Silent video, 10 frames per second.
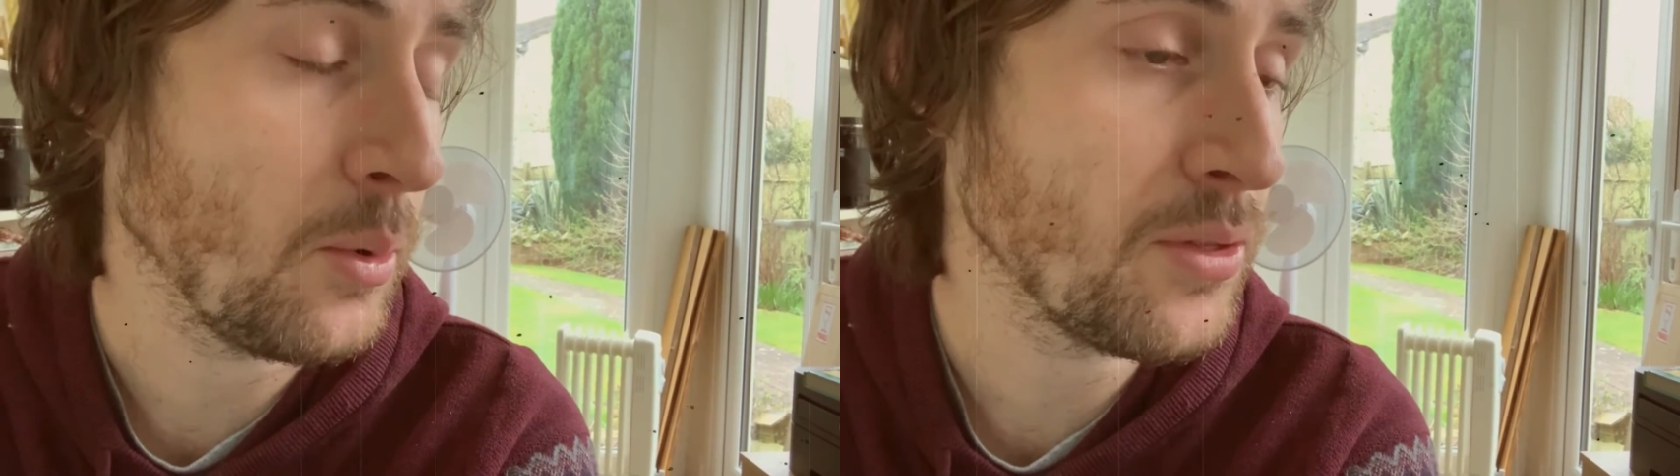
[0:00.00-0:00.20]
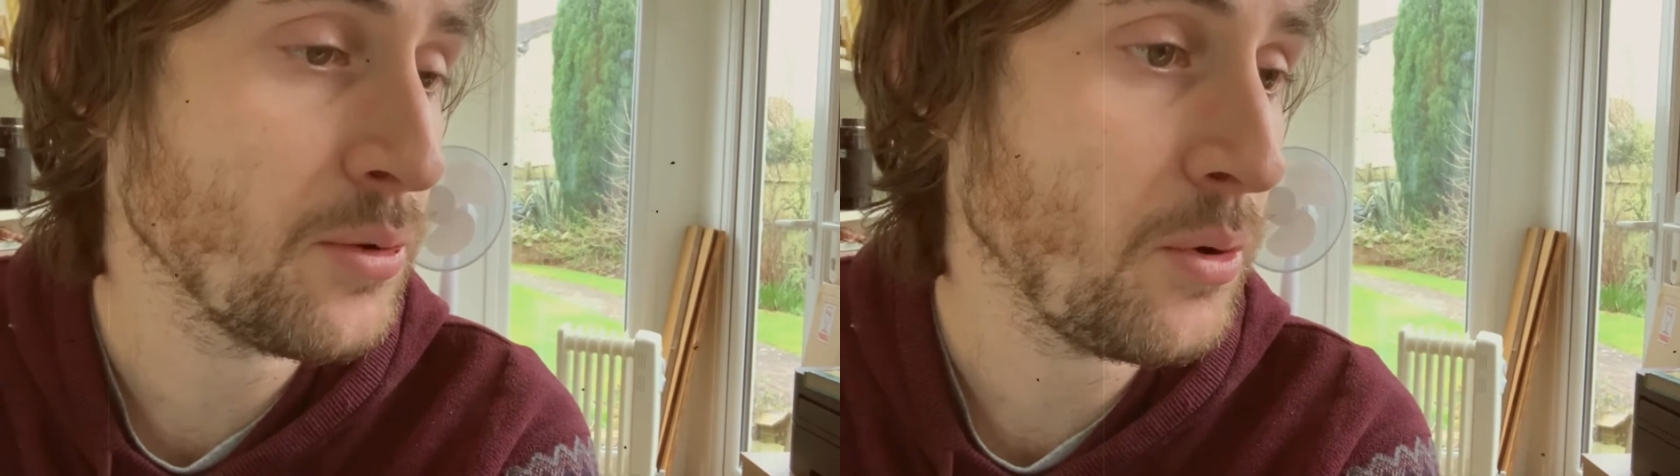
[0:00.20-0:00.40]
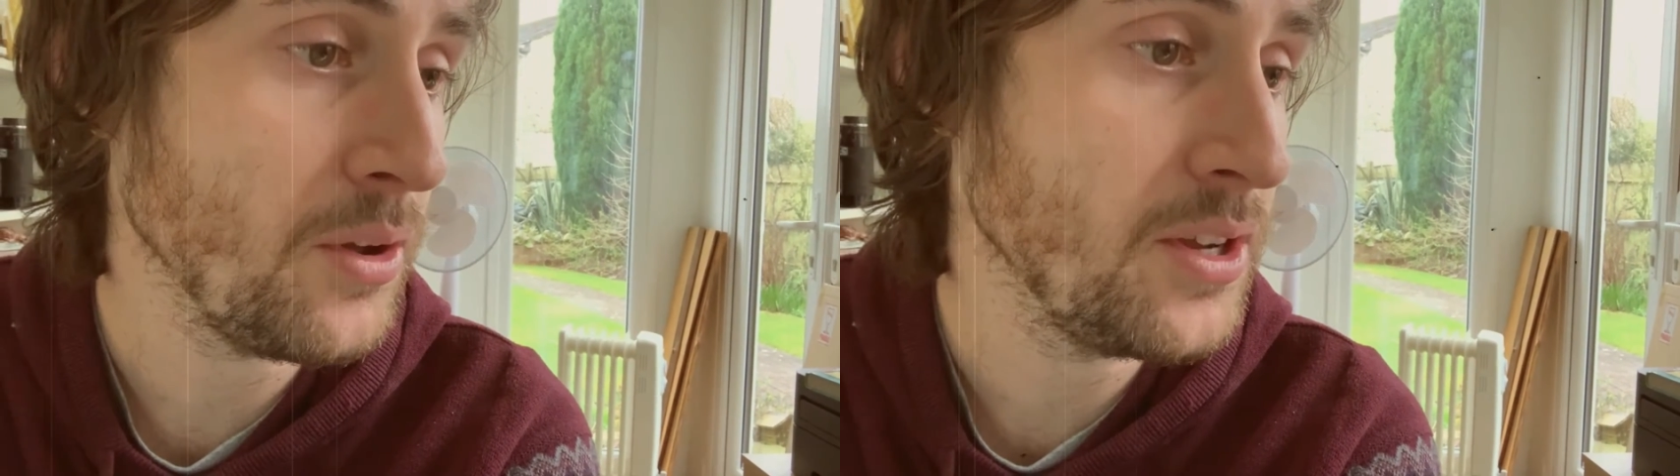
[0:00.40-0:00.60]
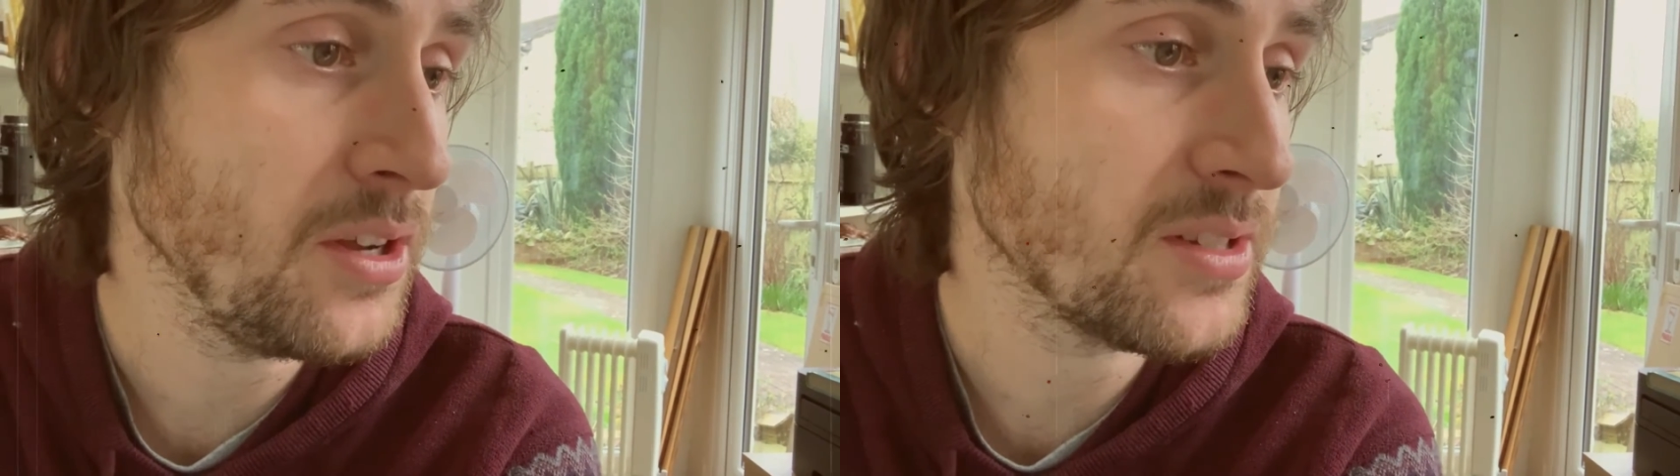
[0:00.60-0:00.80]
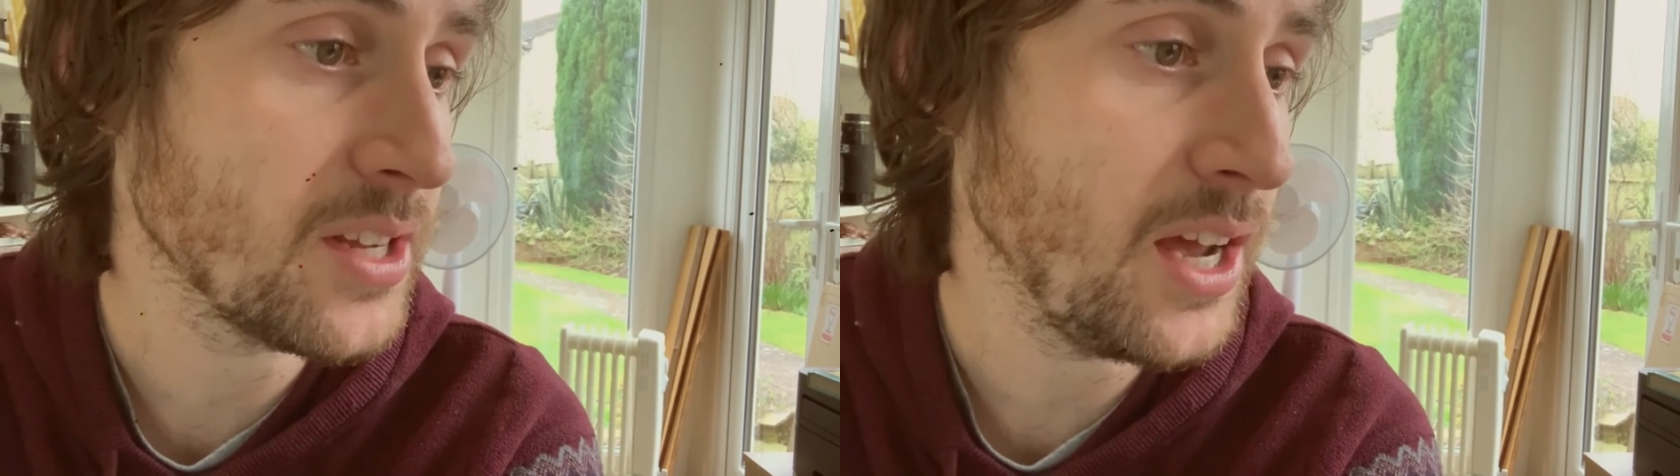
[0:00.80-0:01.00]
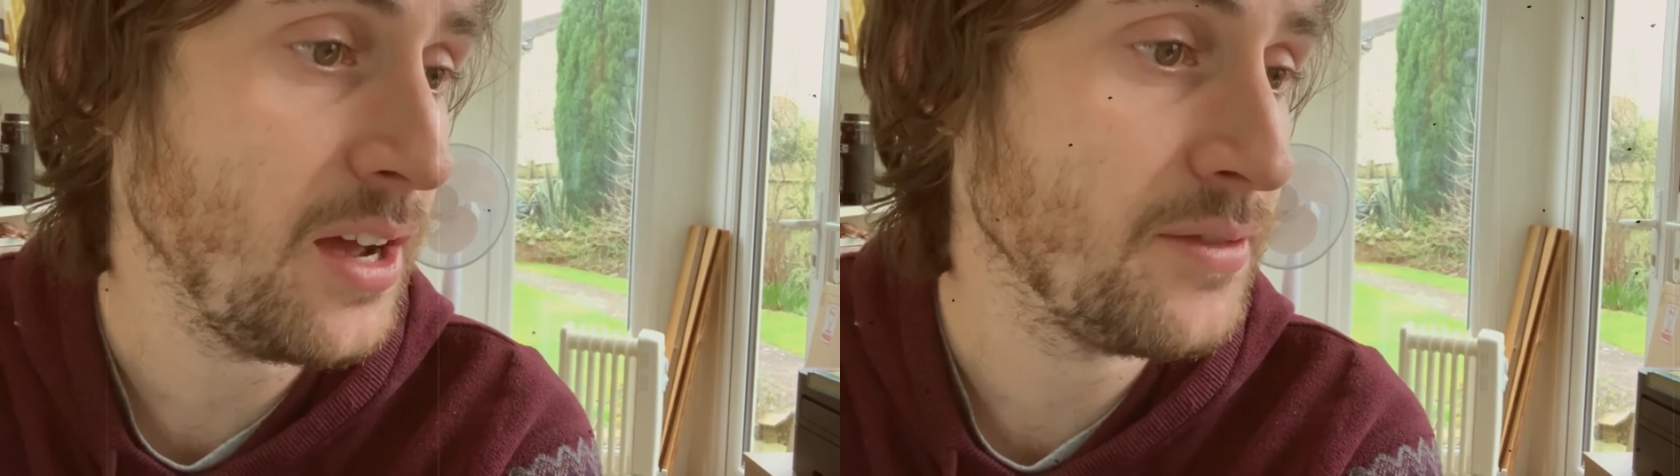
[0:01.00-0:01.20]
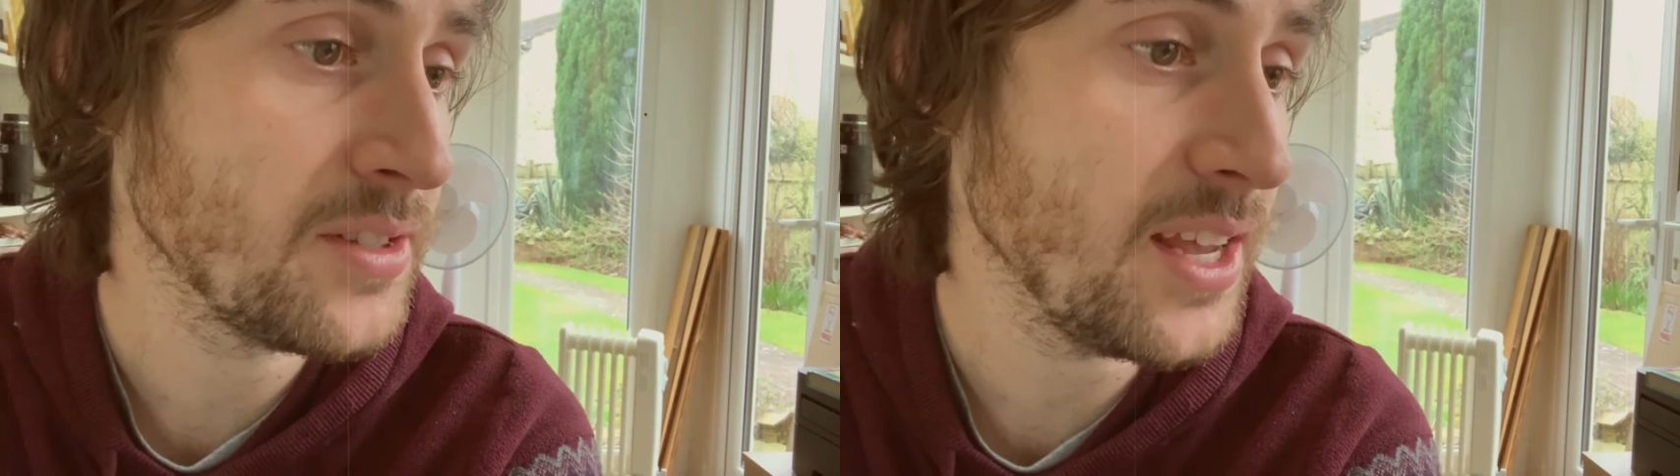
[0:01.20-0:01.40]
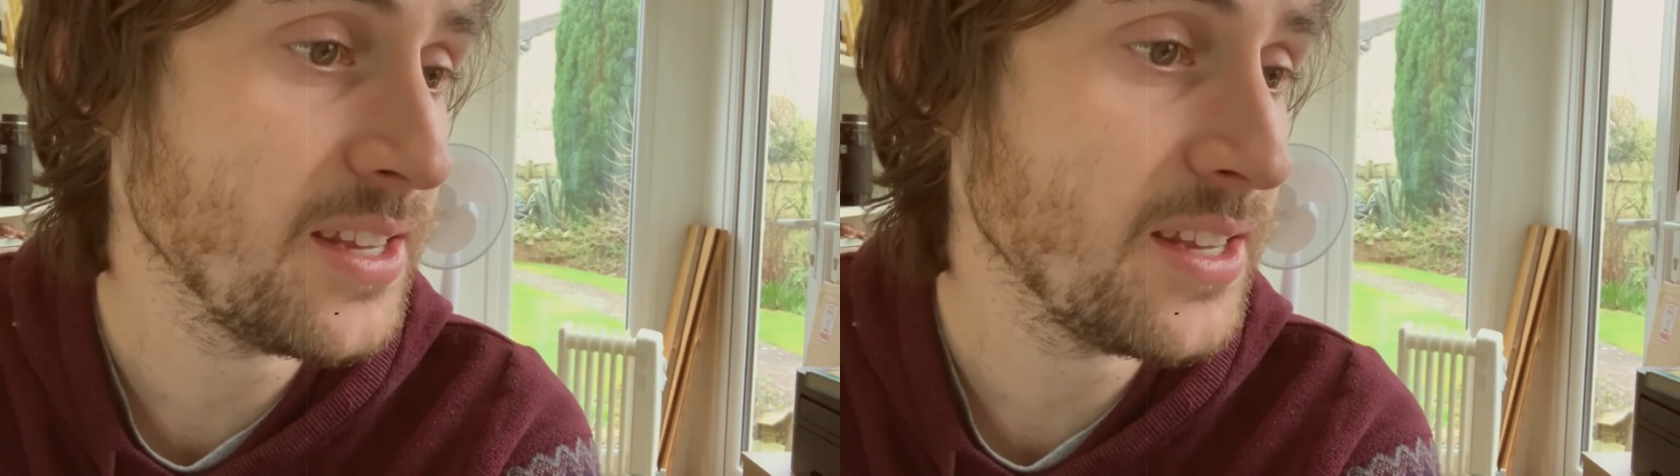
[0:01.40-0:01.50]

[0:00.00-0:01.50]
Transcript: or the one who serves?